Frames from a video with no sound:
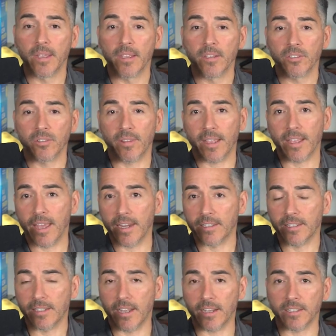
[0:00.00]
So that kind of
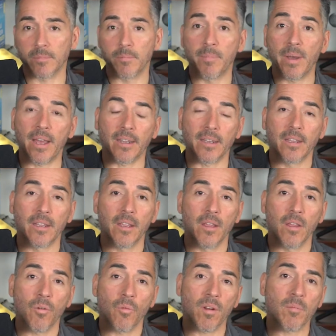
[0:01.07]
sucks. But
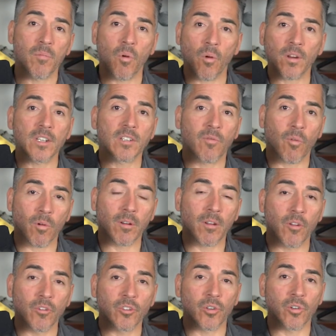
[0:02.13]
when a mortgage
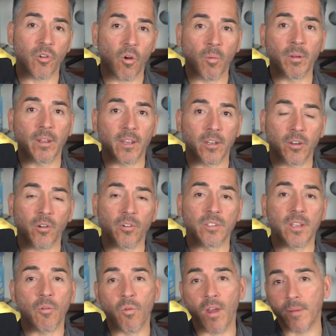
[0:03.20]
foreclosure normally occurs,
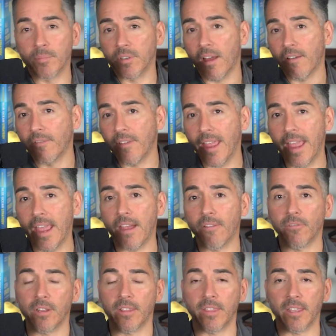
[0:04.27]
it wipes off
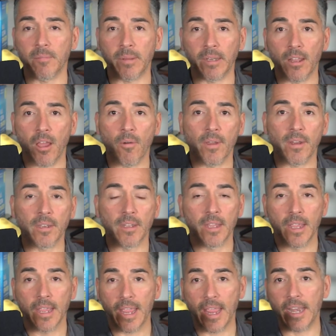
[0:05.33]
everything below it,
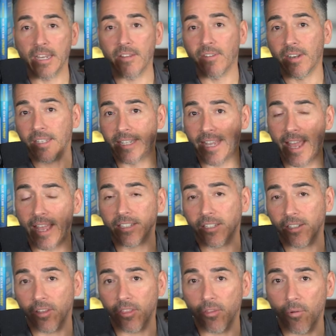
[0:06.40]
and even a
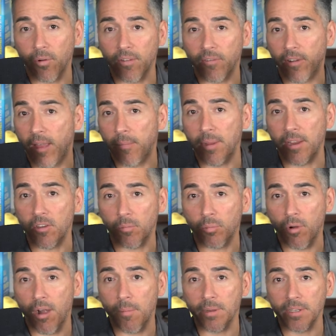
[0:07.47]
taxing authority for not paying your
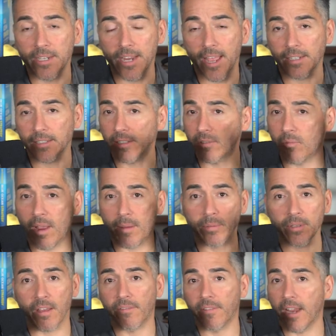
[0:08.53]
property taxes wipes
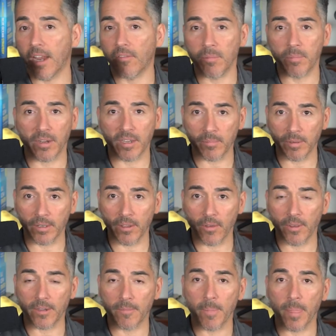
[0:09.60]
off everybody below
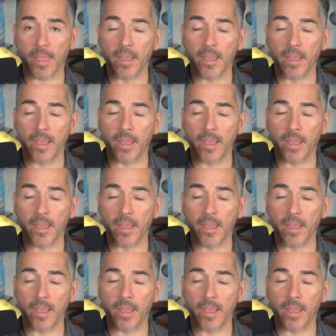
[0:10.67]
it.